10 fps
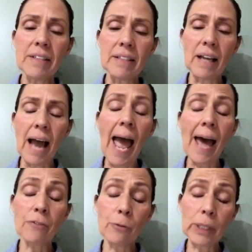I had a
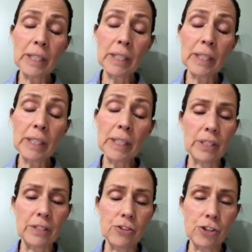really bad one
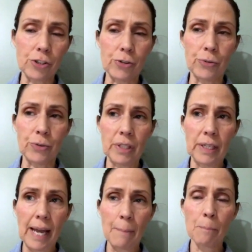in June,
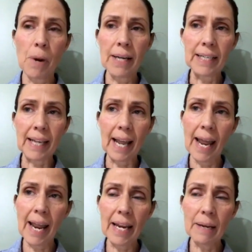but it
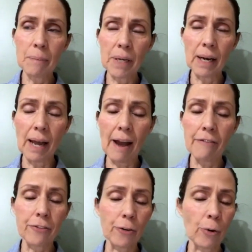came
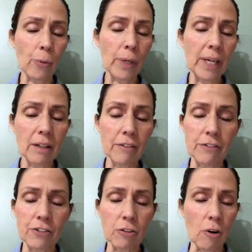after a week of
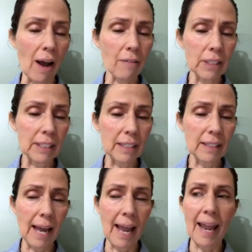traveling
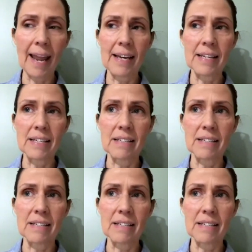and